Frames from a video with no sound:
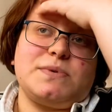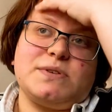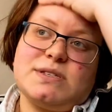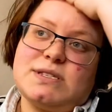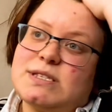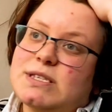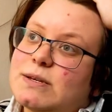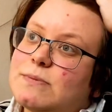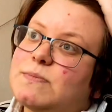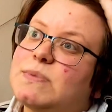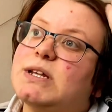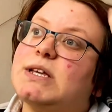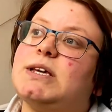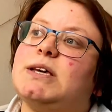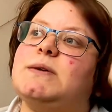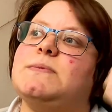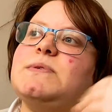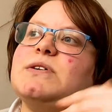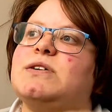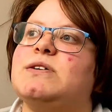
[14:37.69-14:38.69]

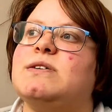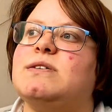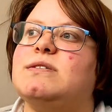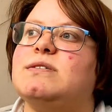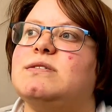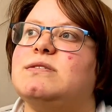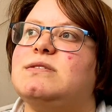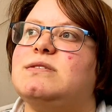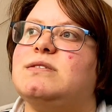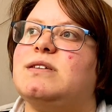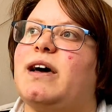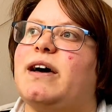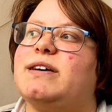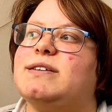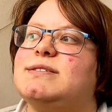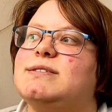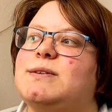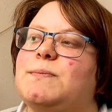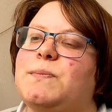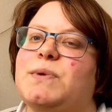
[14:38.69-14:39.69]
simply because as
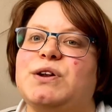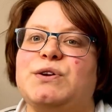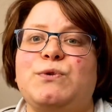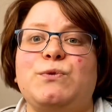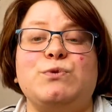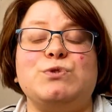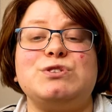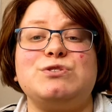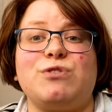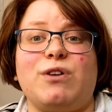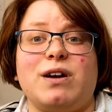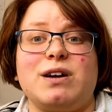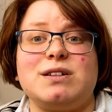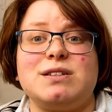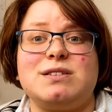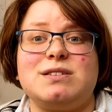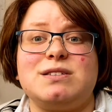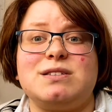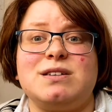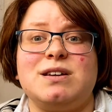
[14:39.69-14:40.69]
somebody who
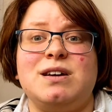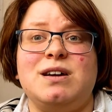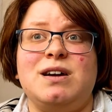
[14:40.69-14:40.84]
struggles